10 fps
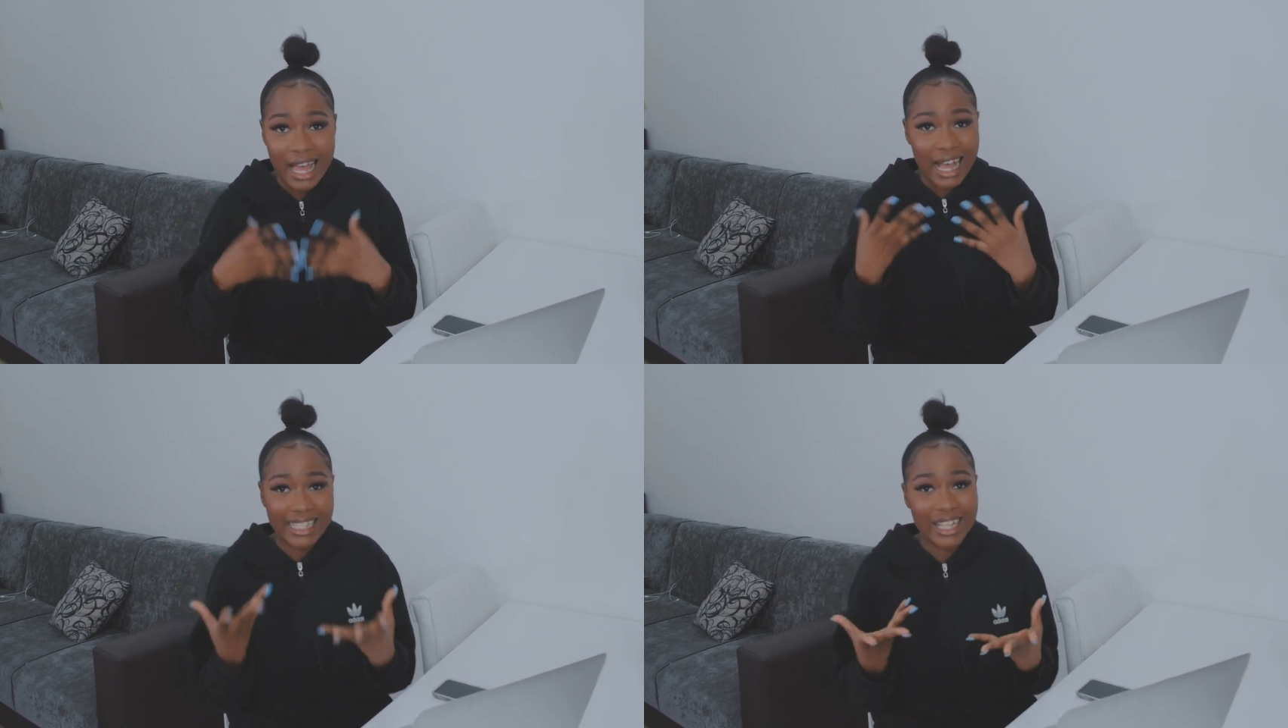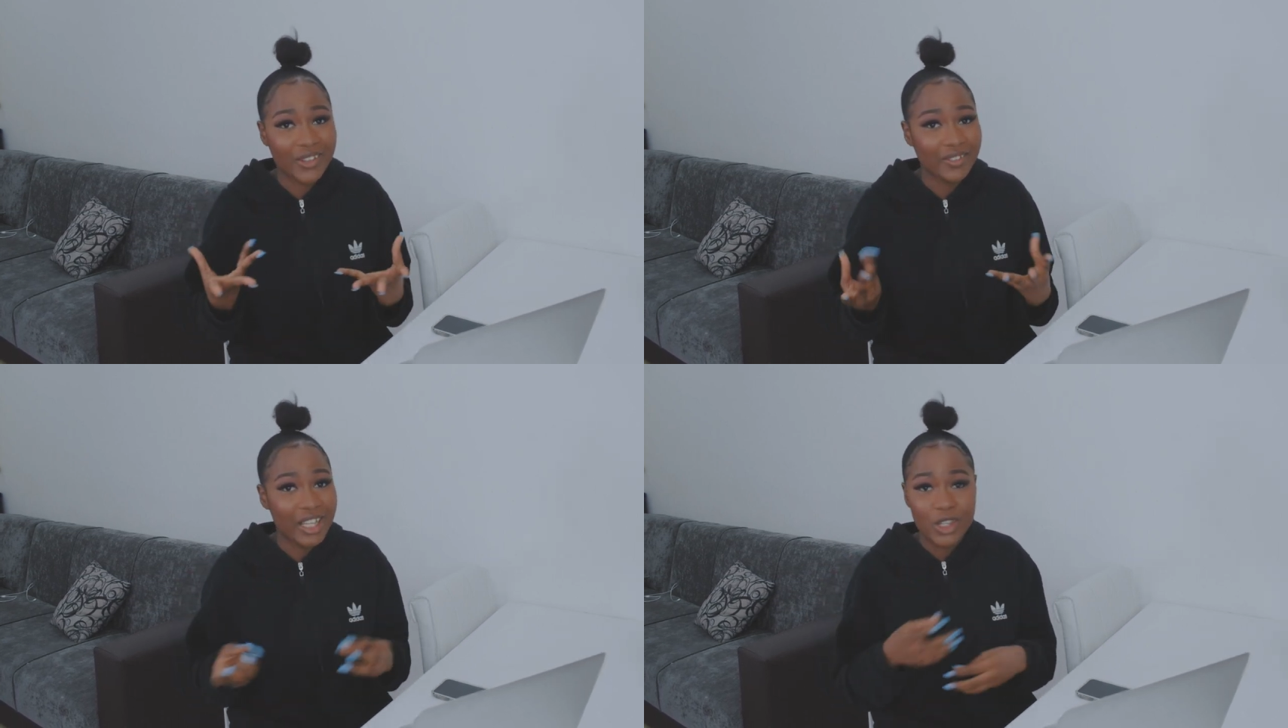At the end
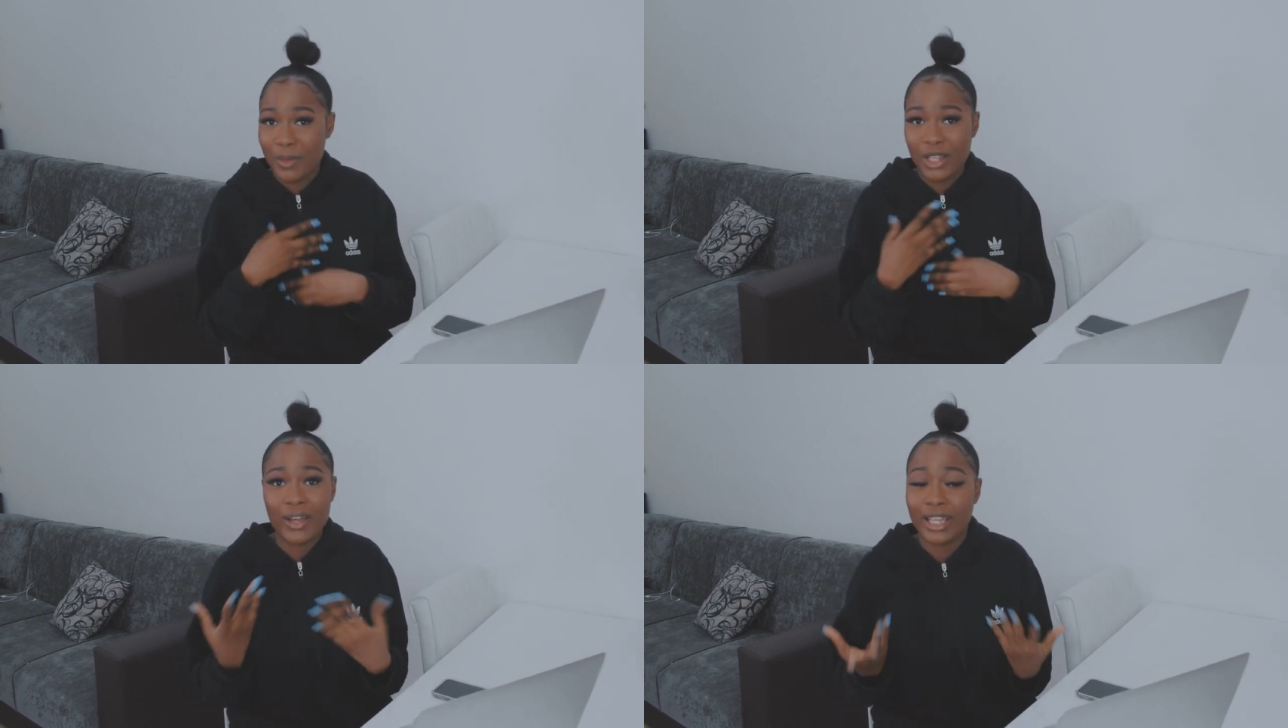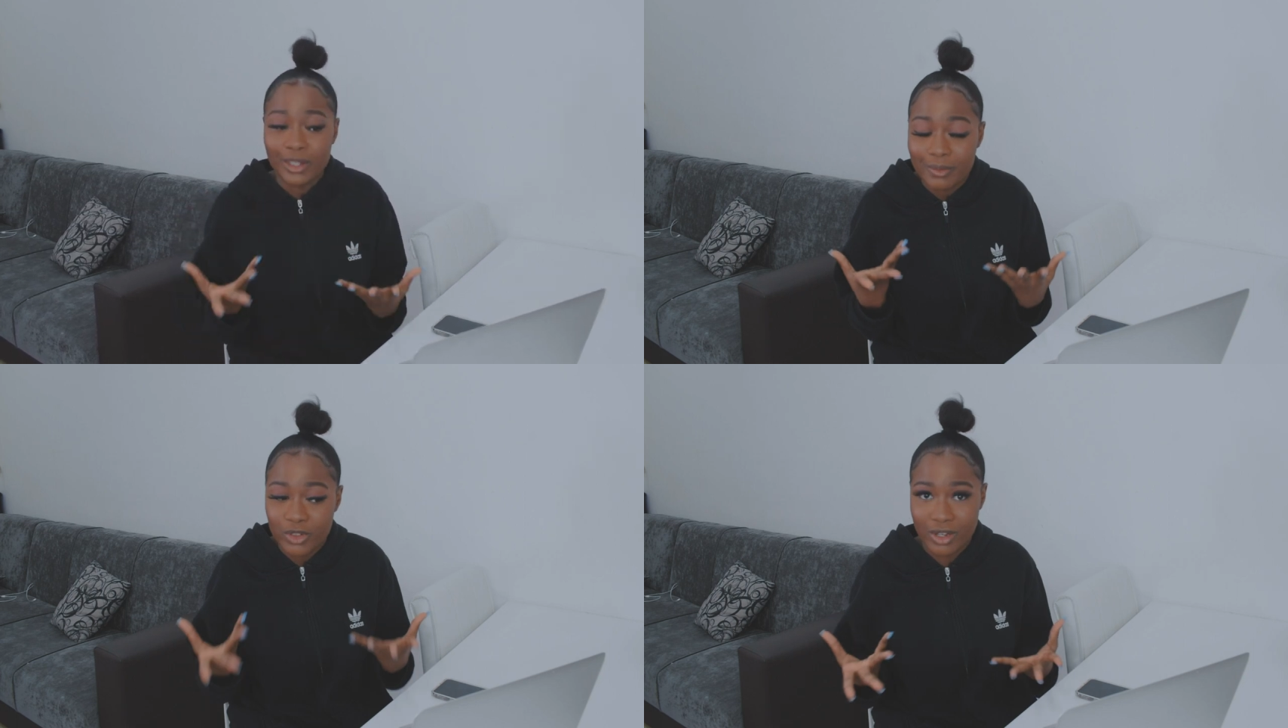of the day, you might not end
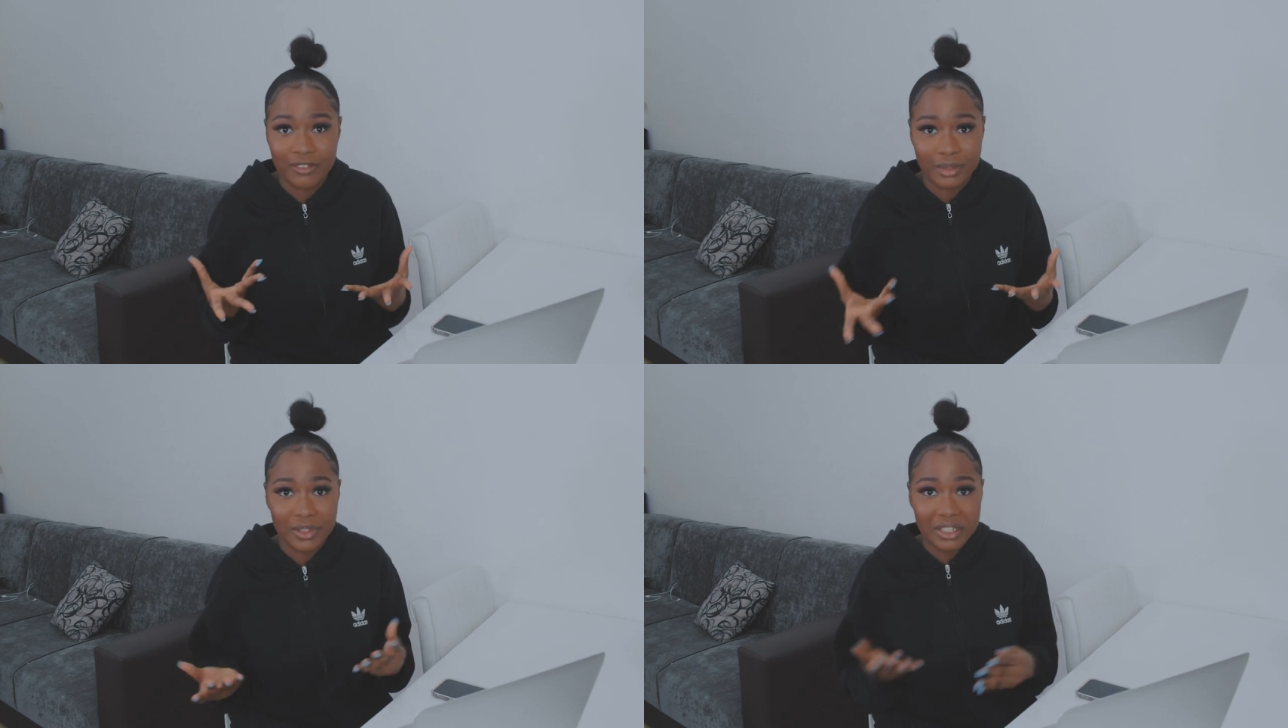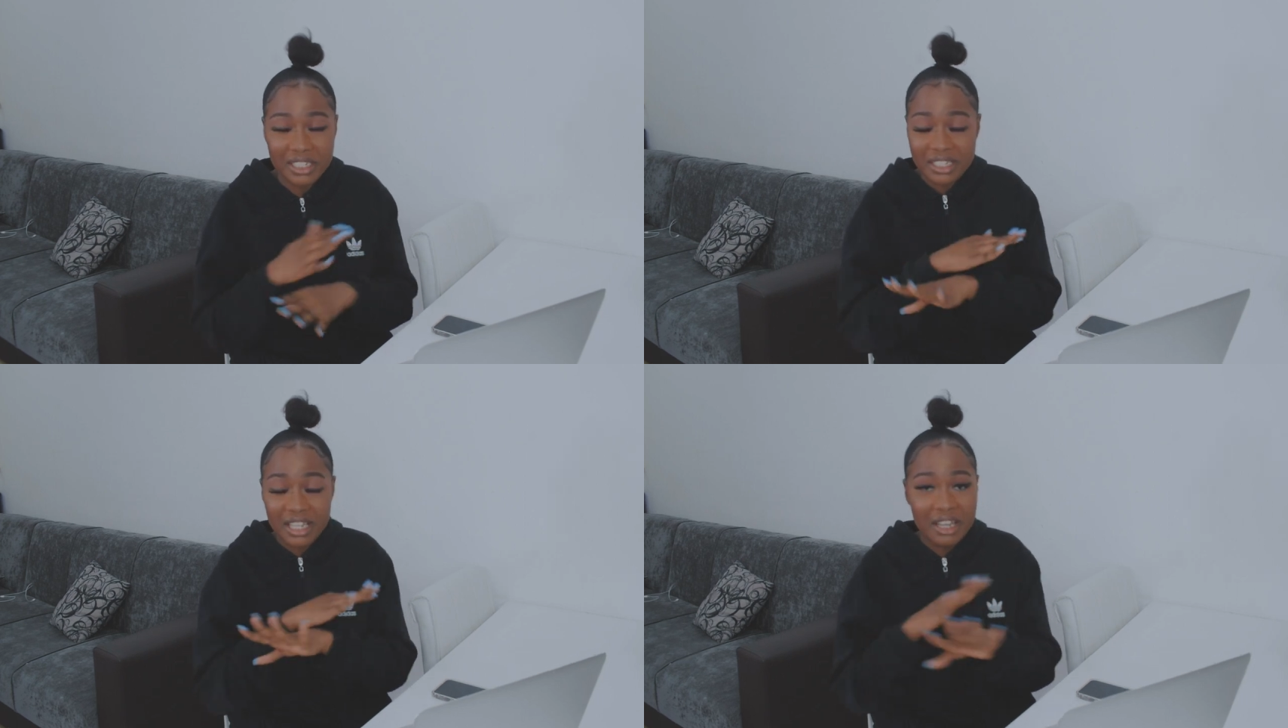up traveling, because